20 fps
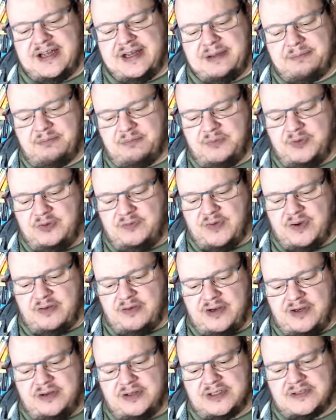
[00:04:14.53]
very
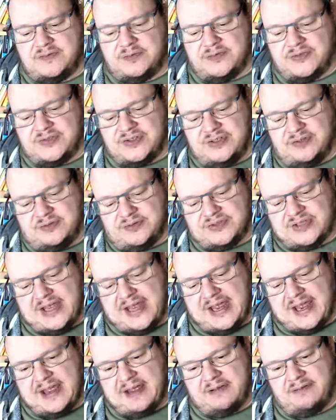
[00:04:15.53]
useful skills to
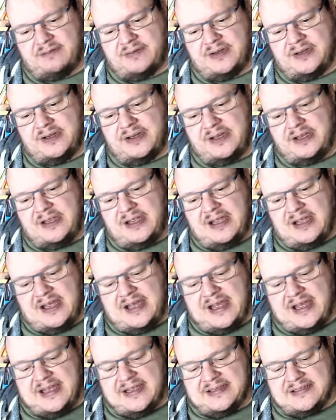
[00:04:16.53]
have
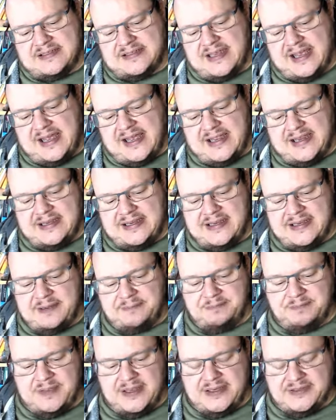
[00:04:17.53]
as
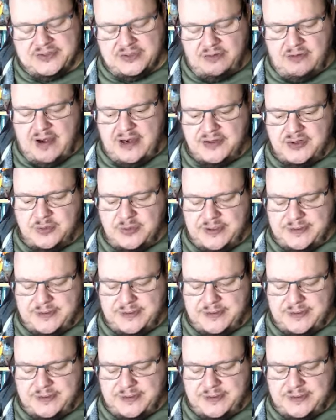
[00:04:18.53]
a graduate.